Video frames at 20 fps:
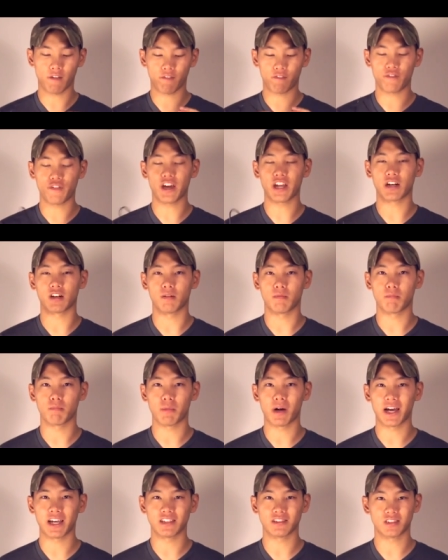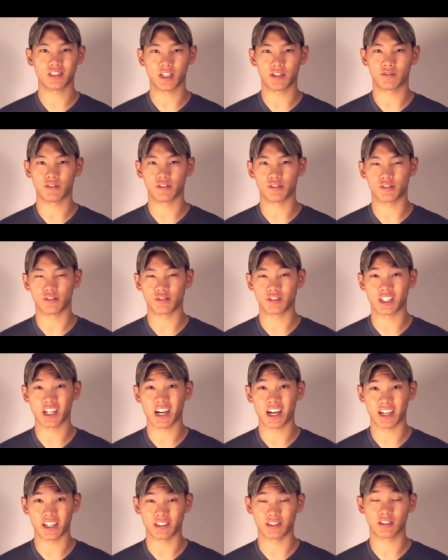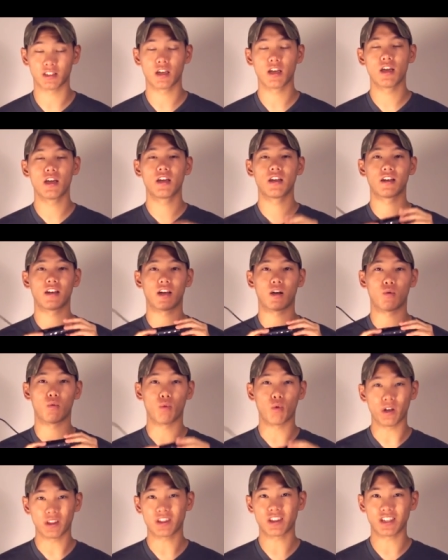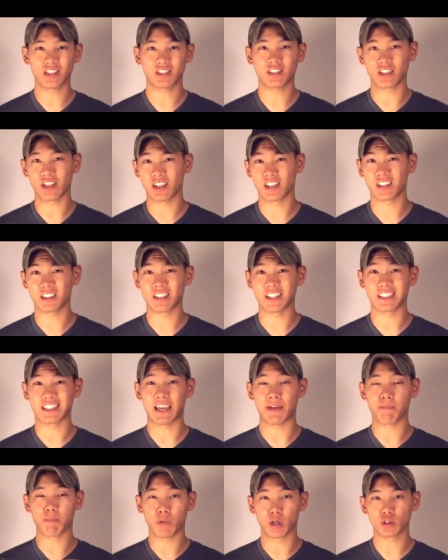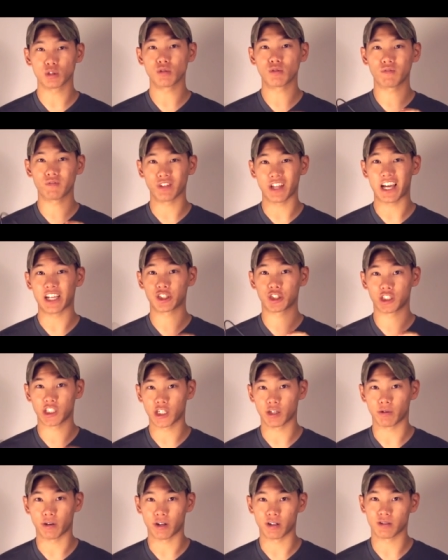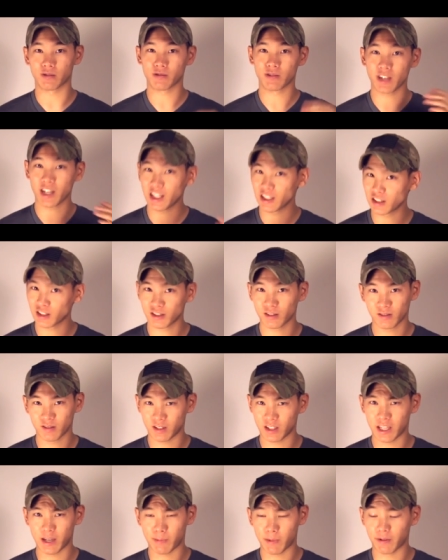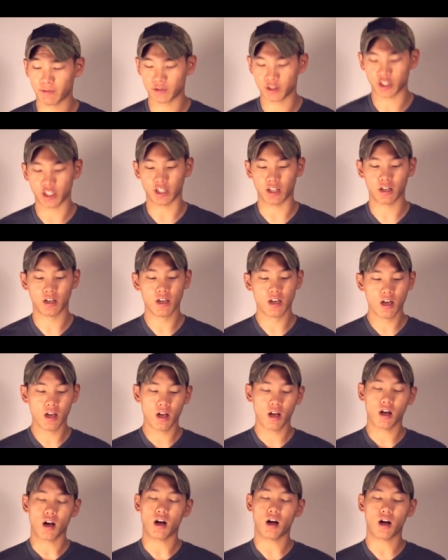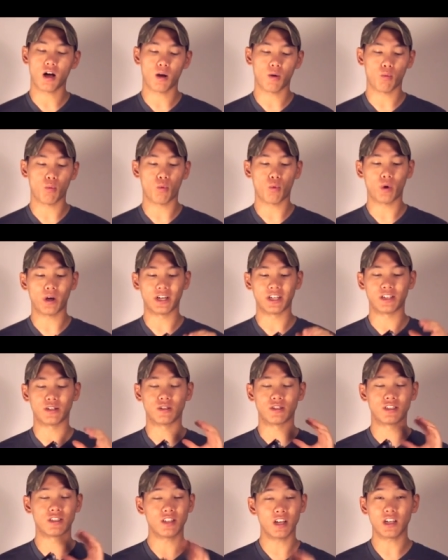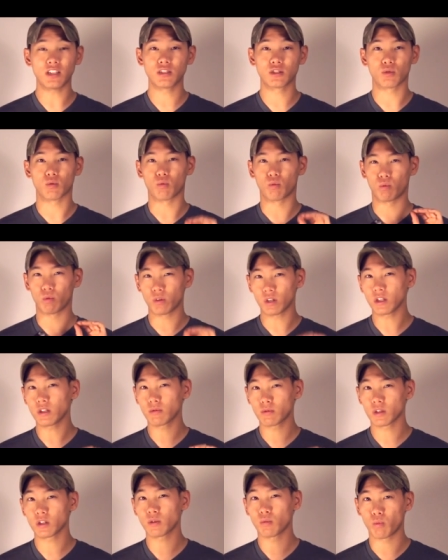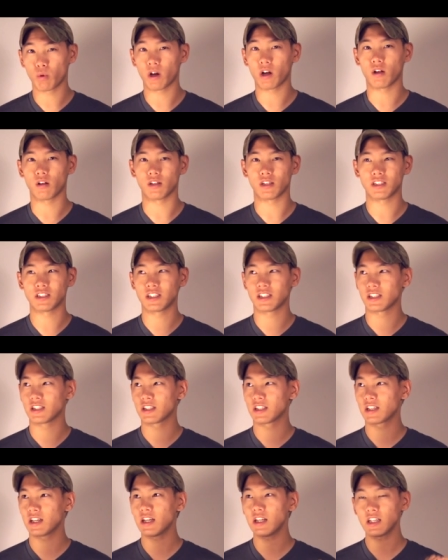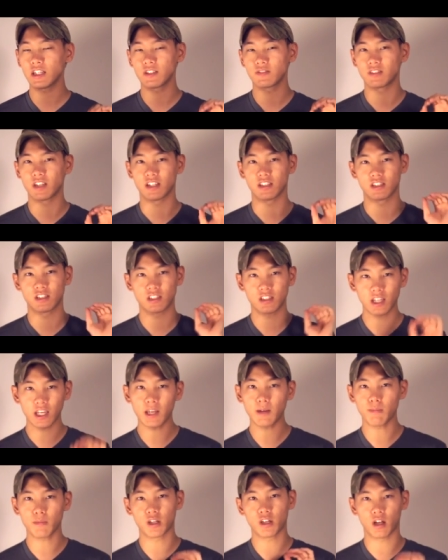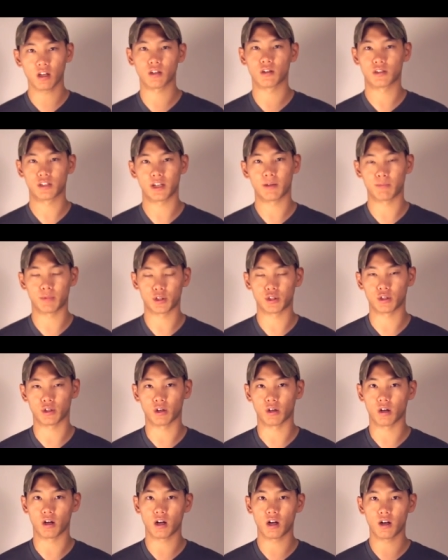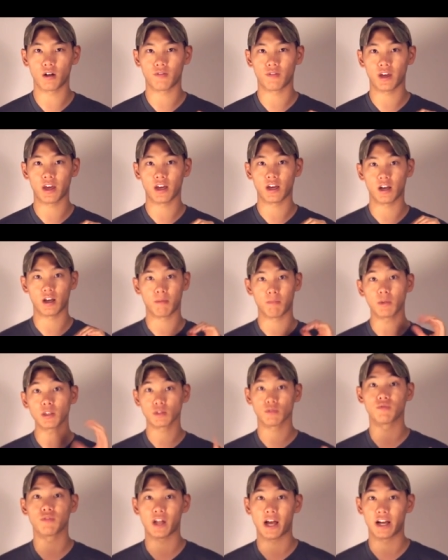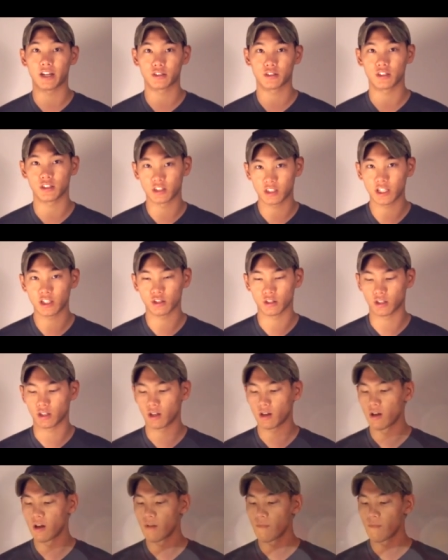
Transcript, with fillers: Venom by Incentive Designs. Now what this is is a muzzle flash generator, hence the M F G. Um, what it does really really well is it kind of gives that same color temperature of a uh, muzzle flash essentially.